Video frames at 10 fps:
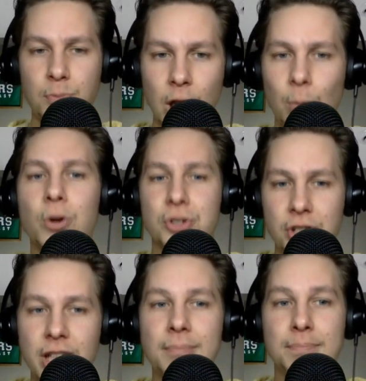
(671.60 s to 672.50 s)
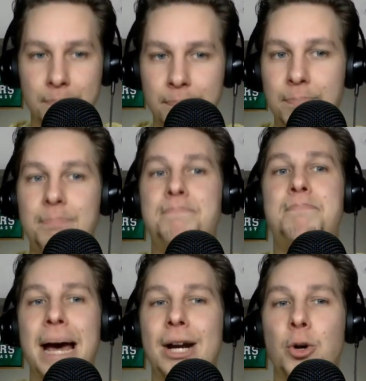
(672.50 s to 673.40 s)
we're seeing
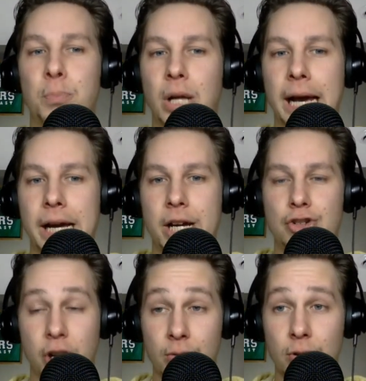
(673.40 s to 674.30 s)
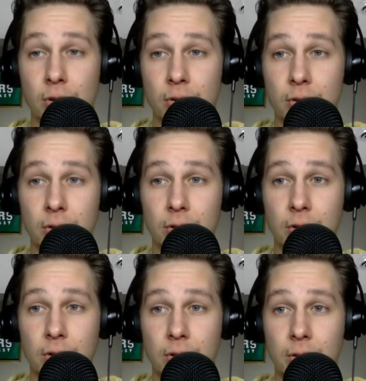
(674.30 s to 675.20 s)
better play in general.
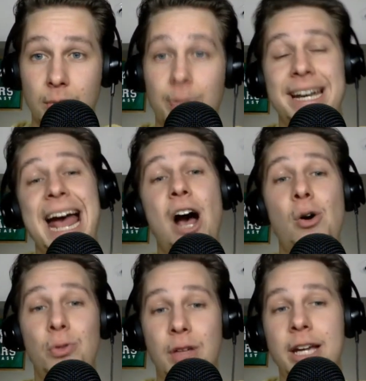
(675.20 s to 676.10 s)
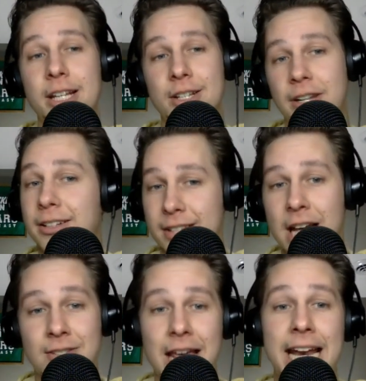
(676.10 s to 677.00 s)
But now they get to
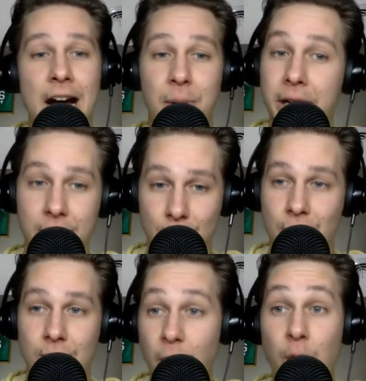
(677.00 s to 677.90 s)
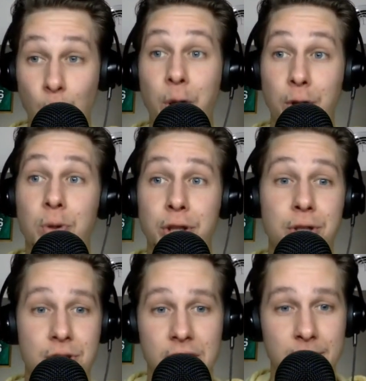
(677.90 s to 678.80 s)
test that out against a really, really
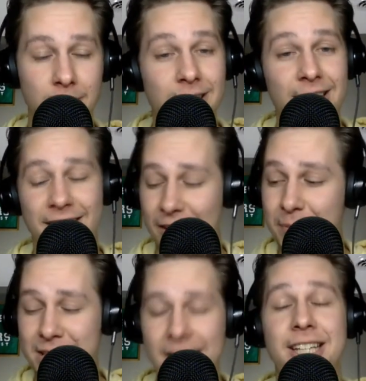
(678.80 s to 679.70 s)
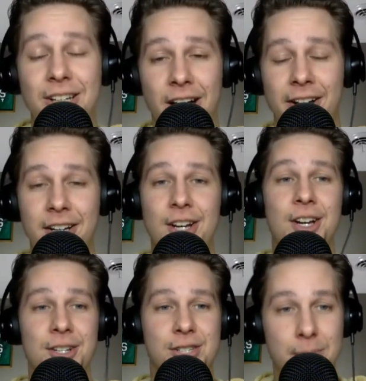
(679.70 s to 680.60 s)
good team. They've been taking on
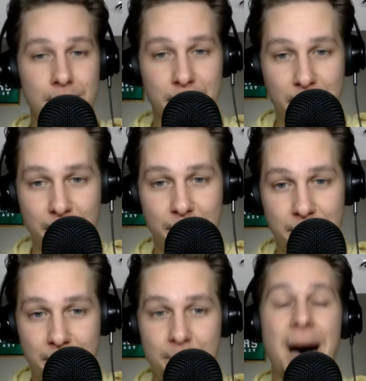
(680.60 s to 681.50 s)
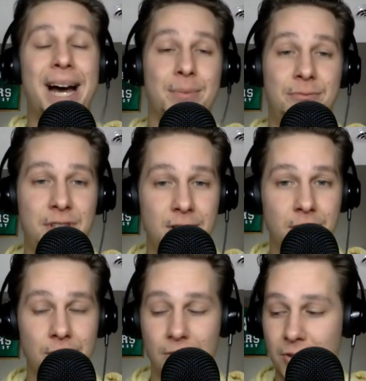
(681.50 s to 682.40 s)
some bottom
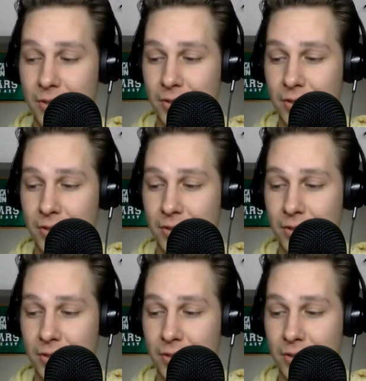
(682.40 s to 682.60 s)
feeders.